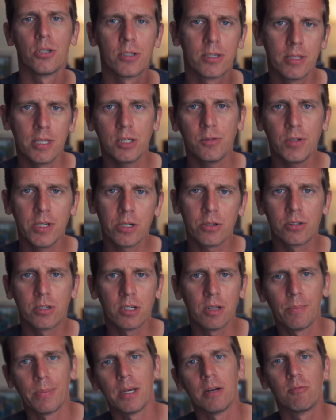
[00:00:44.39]
So this video is
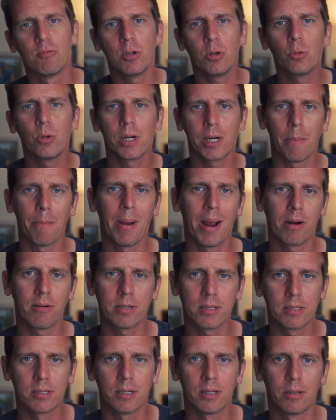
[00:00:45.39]
going to be a real quick
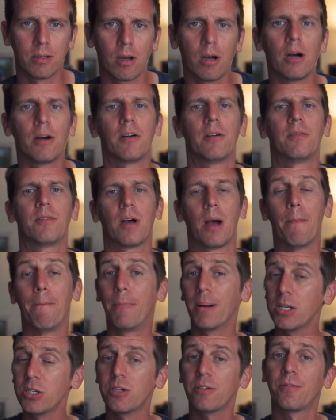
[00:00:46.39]
comparison of a
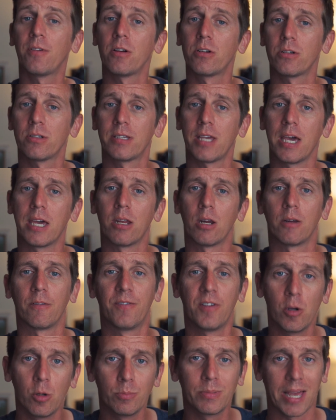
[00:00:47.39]
bunch of photos taken on a
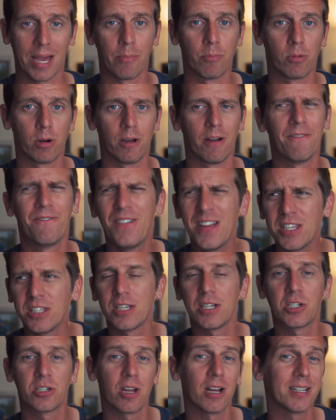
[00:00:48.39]
film camera, a
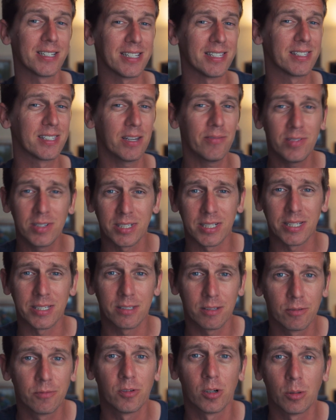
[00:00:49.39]
vintage
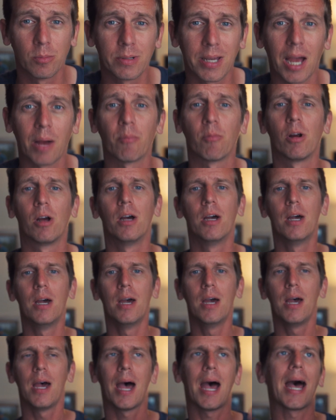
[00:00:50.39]
1970s film camera,
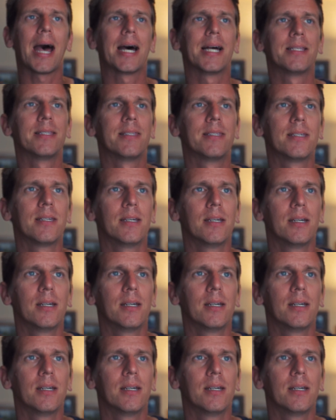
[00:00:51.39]
and